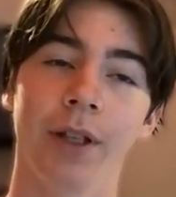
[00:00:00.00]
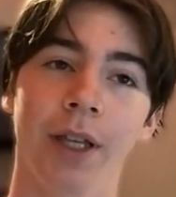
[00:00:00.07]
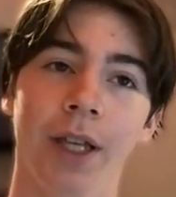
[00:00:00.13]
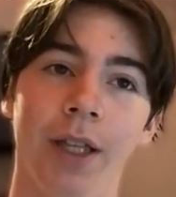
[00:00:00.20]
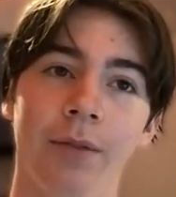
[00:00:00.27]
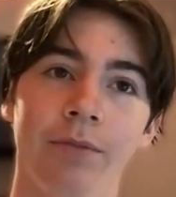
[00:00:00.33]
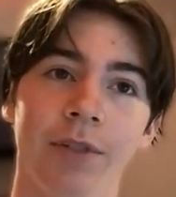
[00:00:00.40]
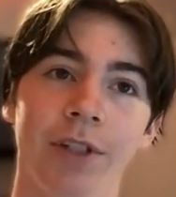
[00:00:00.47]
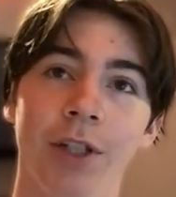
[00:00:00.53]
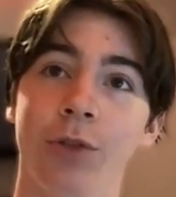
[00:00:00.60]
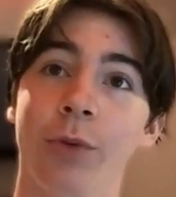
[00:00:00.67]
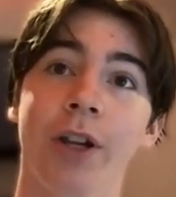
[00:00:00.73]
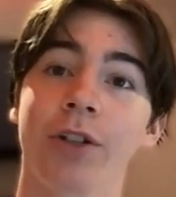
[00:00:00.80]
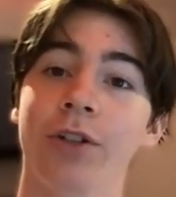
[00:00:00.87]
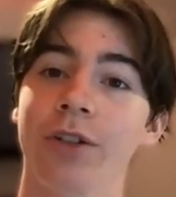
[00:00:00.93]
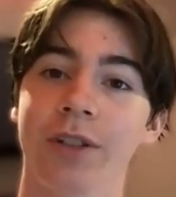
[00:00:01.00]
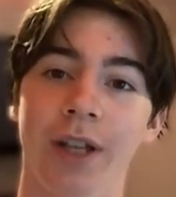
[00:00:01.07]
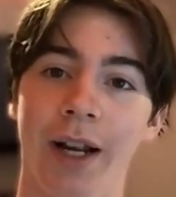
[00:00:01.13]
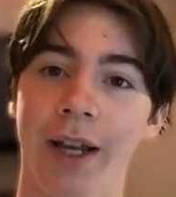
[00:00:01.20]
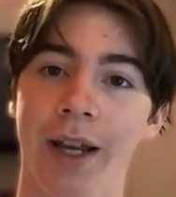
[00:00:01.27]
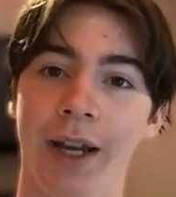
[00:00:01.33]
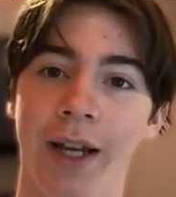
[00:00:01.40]
in situations
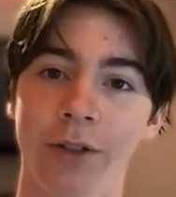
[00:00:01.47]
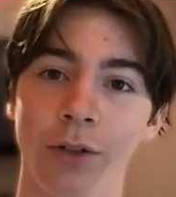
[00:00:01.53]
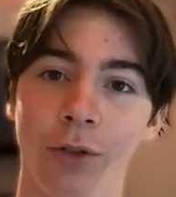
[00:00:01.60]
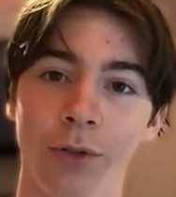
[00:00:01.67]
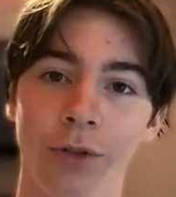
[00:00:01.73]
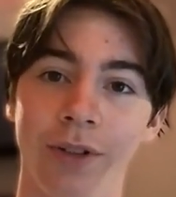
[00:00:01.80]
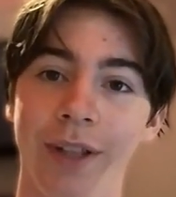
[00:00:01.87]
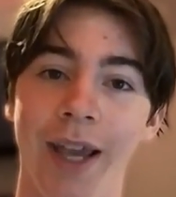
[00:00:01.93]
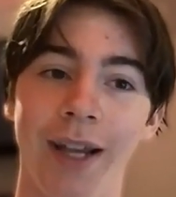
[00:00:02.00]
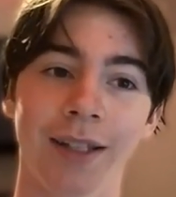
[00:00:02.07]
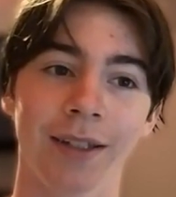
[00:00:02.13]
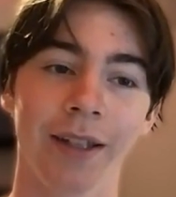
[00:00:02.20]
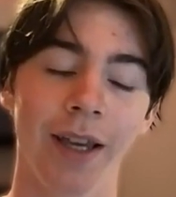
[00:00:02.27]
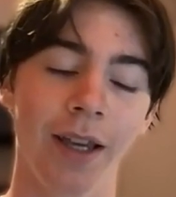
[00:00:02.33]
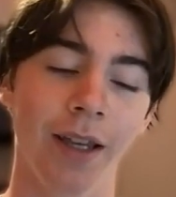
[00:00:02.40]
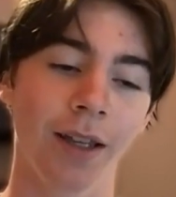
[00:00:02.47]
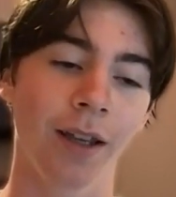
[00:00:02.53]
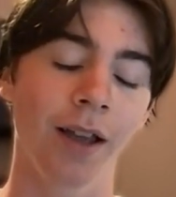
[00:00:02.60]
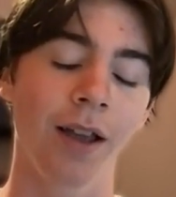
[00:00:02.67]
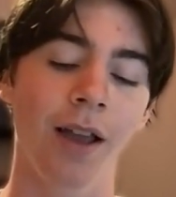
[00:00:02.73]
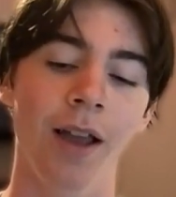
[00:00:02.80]
that I had, the next day.